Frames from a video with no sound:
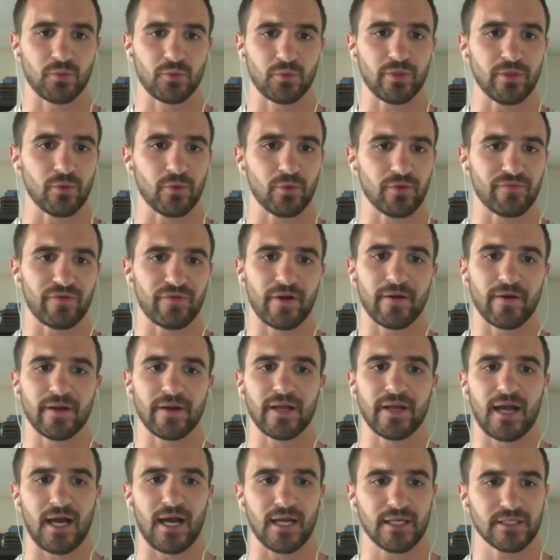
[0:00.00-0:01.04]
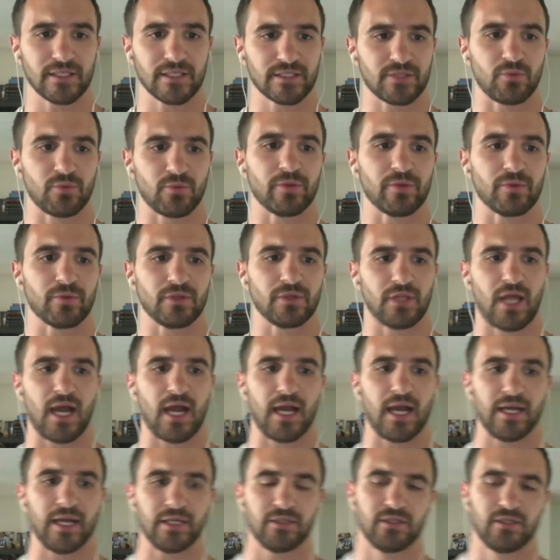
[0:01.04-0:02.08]
We were very honest and we
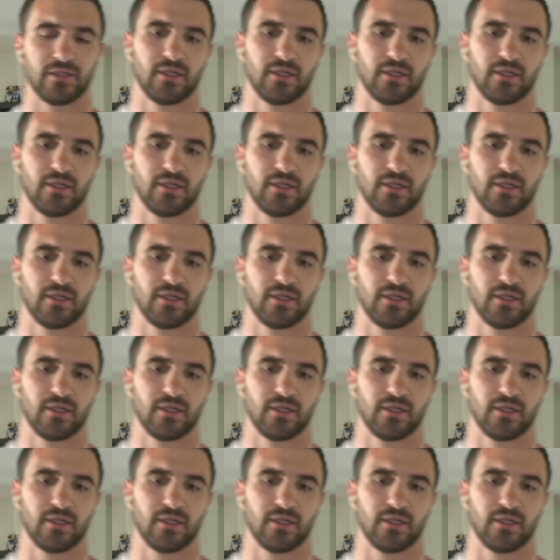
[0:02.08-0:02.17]
relied